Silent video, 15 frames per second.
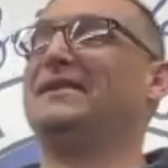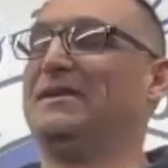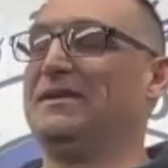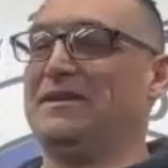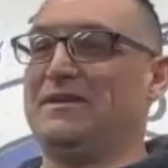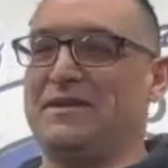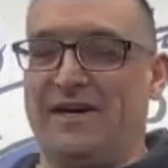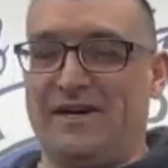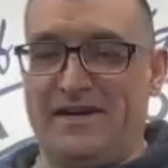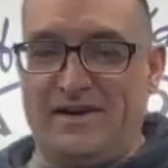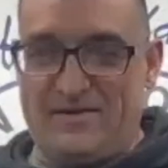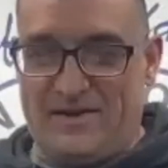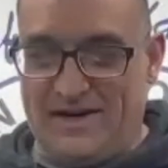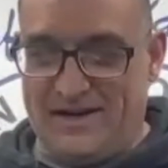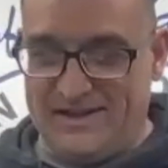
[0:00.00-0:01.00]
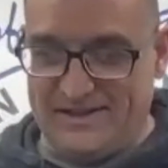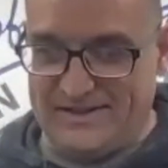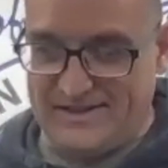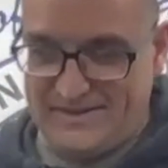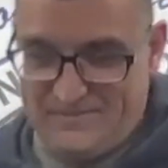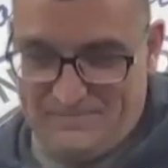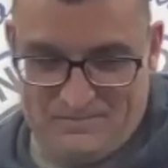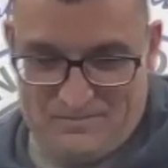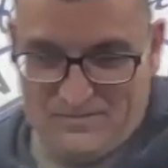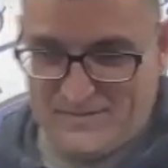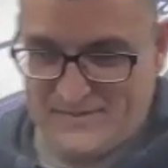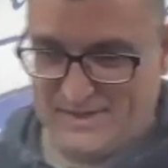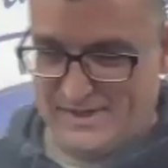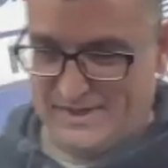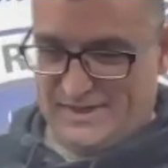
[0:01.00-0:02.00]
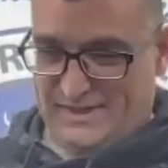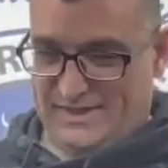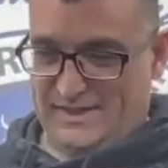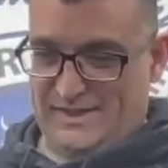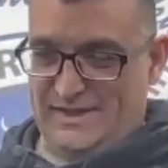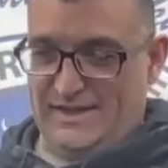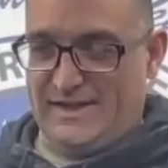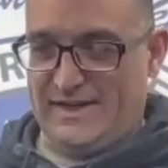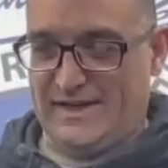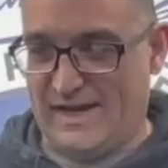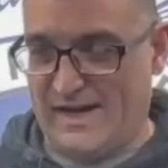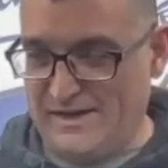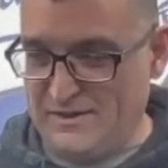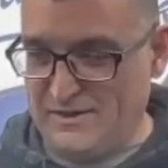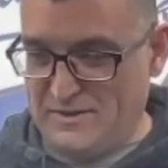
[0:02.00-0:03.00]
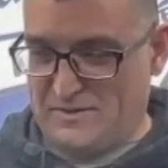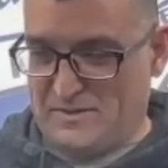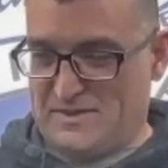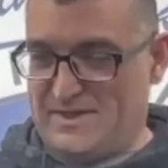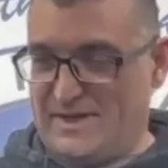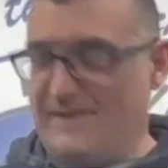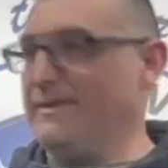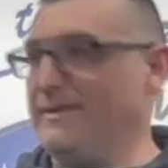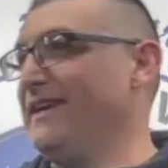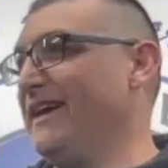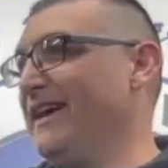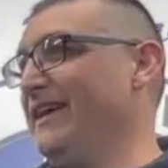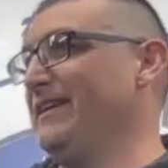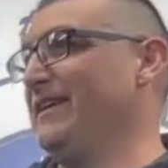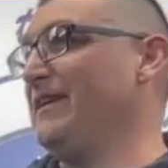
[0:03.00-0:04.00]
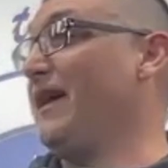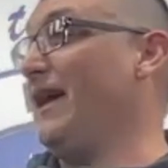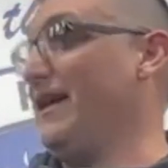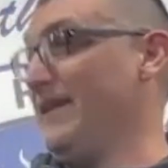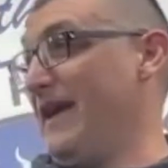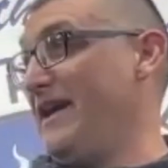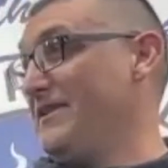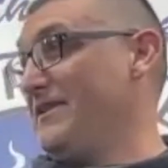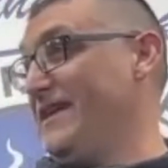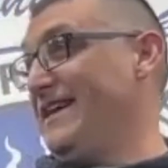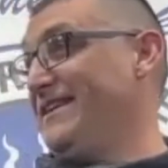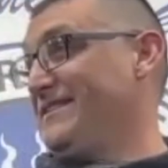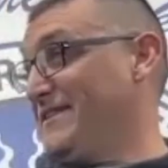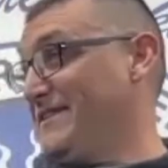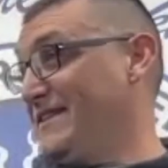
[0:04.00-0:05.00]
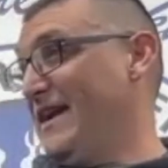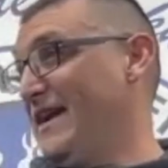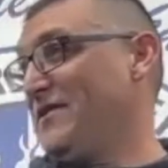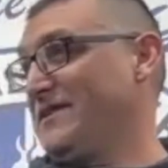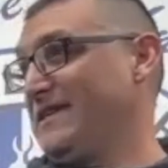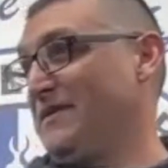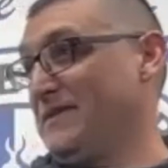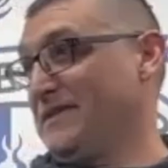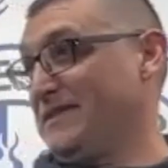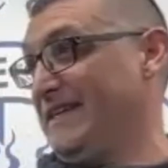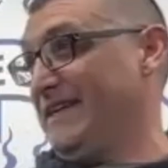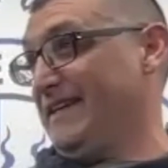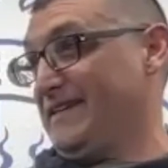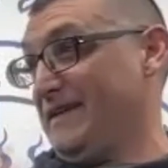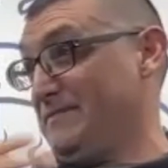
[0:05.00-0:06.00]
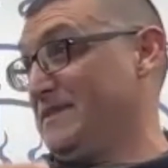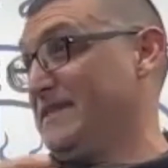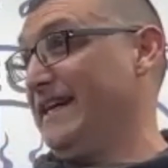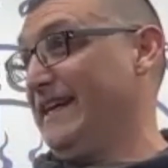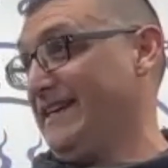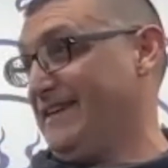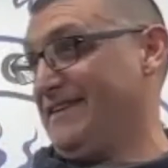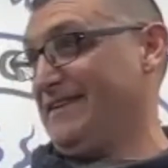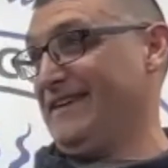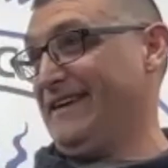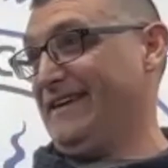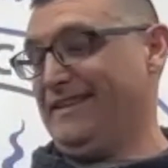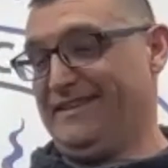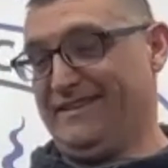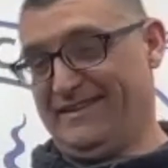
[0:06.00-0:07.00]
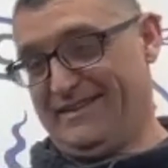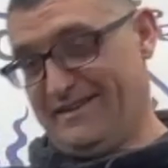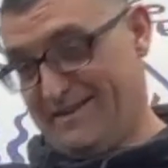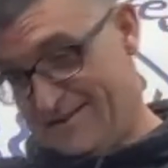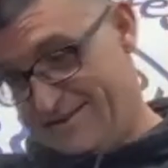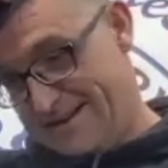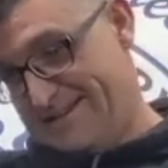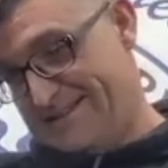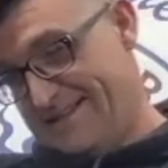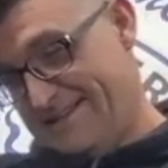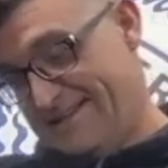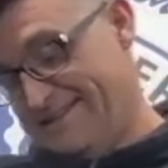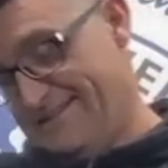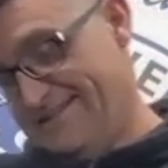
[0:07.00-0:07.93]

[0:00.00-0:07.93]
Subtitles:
Sean, alcoholic. I knew this was coming, and I had a chance to sit out because I was sick. I'm sick, and I didn't.